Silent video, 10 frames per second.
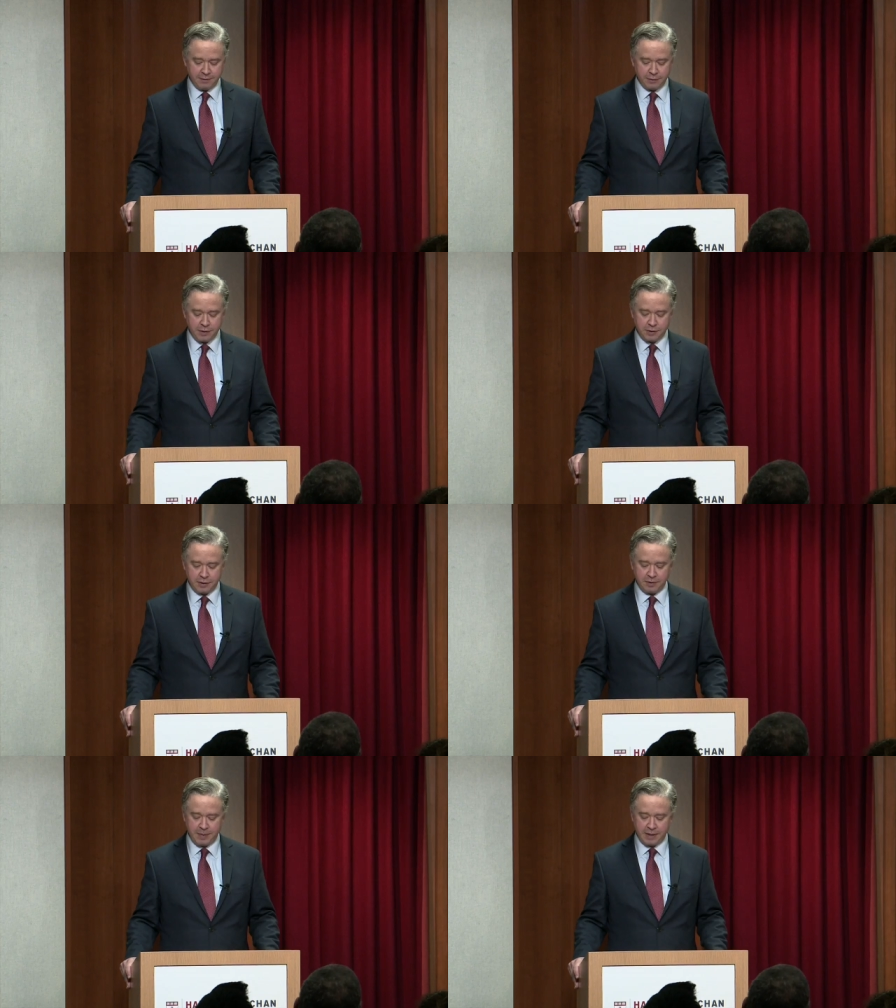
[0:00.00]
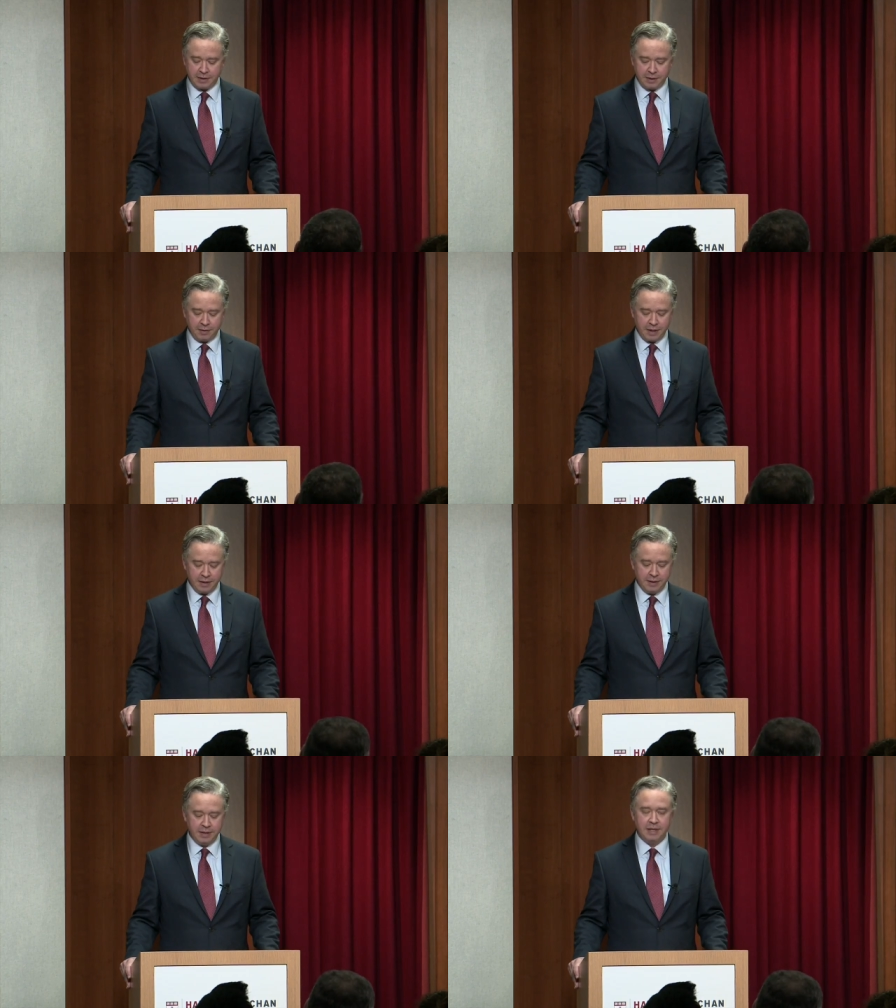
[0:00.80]
and for ensuring the Pentagon
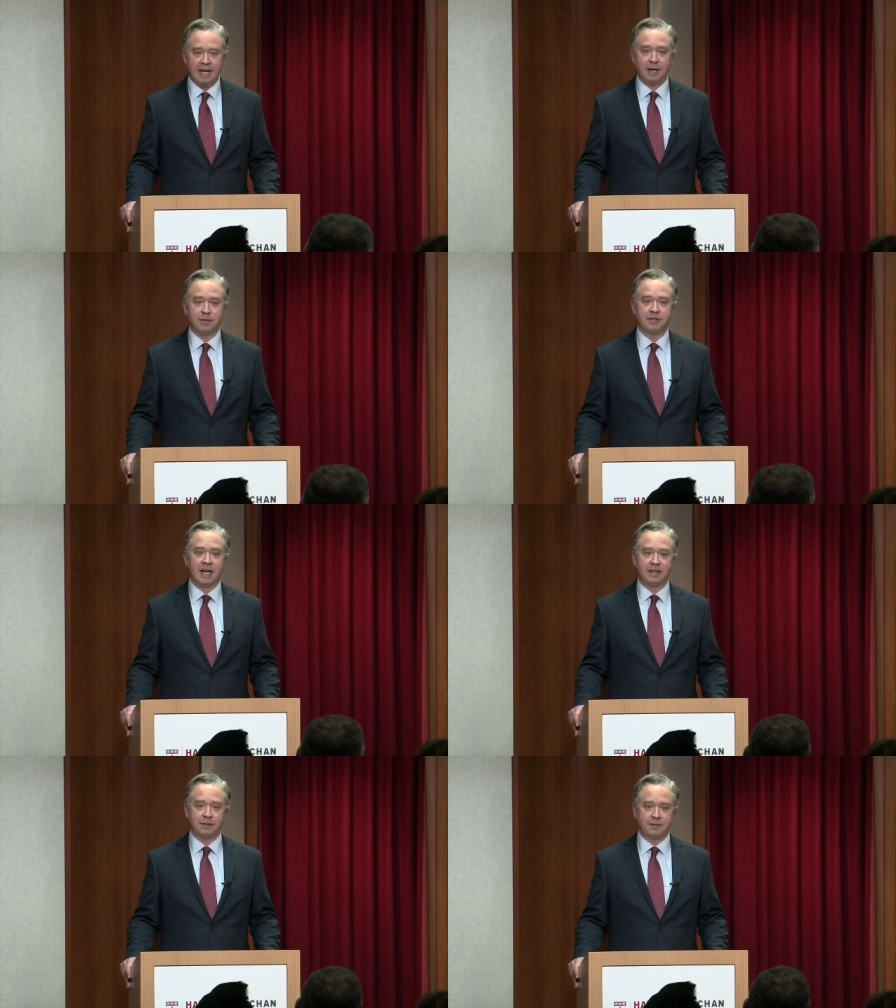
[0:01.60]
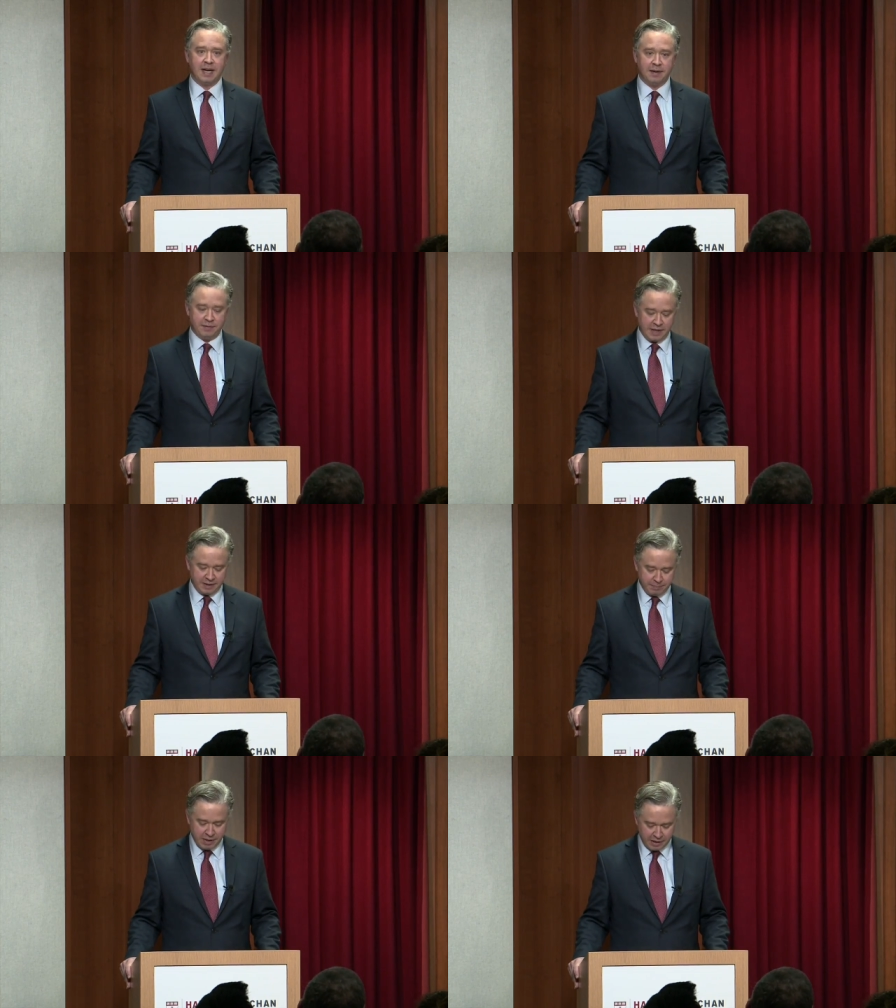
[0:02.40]
thought outside its
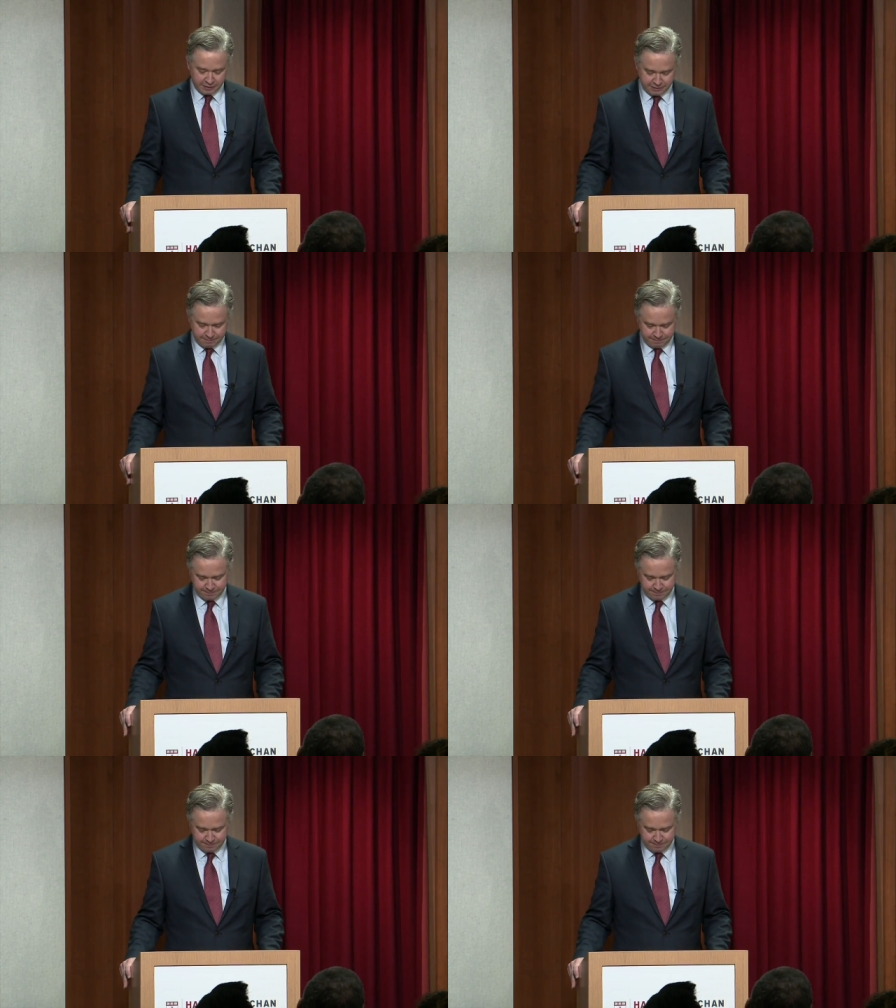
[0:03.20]
five-sided box.